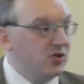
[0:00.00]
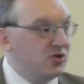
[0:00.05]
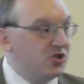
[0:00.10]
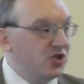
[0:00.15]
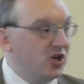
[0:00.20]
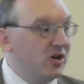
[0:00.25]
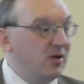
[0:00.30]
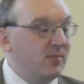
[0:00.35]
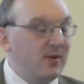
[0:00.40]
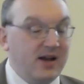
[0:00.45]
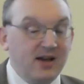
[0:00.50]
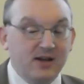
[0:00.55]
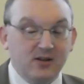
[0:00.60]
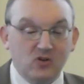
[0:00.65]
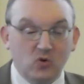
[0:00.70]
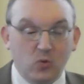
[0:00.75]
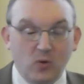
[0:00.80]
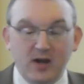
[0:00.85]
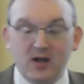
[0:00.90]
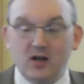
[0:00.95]

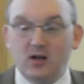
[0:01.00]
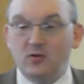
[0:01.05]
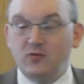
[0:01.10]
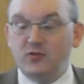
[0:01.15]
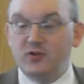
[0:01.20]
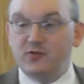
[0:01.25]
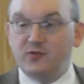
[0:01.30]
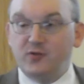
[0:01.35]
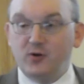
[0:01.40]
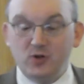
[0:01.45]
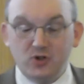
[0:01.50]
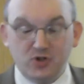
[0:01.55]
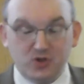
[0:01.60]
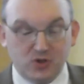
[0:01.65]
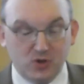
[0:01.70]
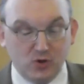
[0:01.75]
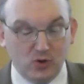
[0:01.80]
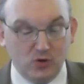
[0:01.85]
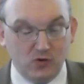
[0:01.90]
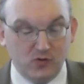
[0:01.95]
Jeremiah 12, the first
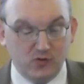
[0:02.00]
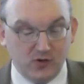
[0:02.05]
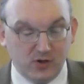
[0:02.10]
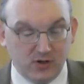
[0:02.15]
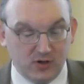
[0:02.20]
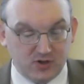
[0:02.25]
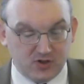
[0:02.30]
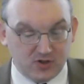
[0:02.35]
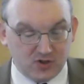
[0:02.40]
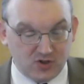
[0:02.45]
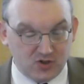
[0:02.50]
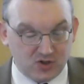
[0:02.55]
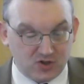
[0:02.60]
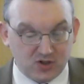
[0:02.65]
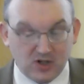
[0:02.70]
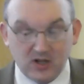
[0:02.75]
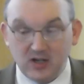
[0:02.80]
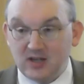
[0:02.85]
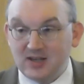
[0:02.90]
two verses